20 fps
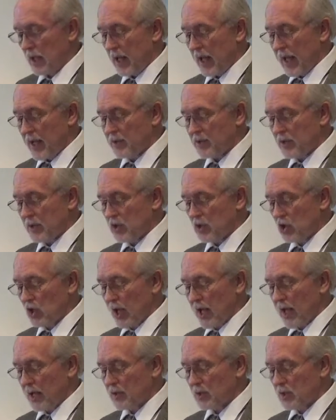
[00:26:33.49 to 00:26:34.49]
As the
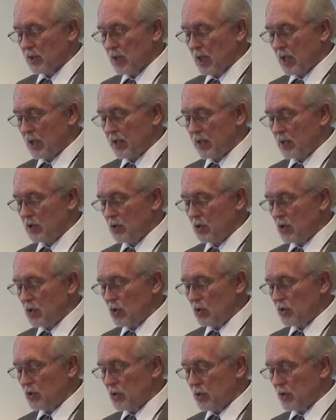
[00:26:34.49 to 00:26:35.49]
chant sung in
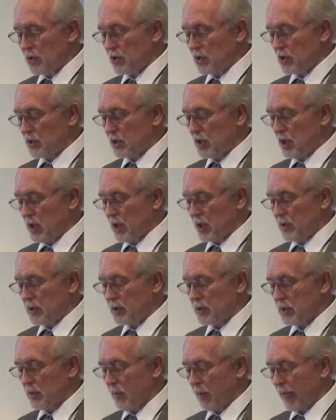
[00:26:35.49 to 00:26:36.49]
UU churches
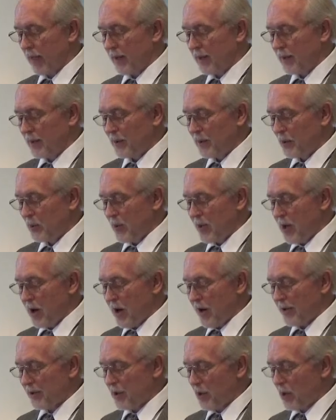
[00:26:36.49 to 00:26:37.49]
goes, we
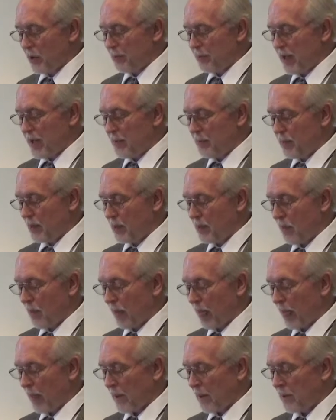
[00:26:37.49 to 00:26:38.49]
are an old people,
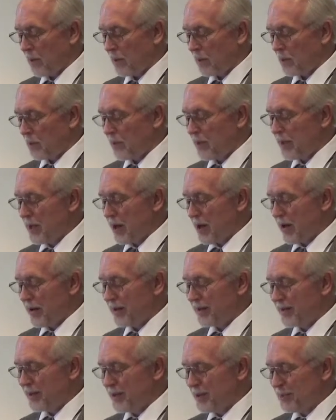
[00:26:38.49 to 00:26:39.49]
we are
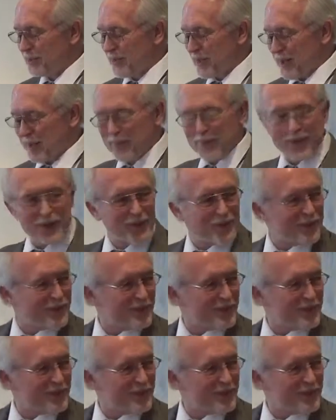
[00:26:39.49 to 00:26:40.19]
a new people.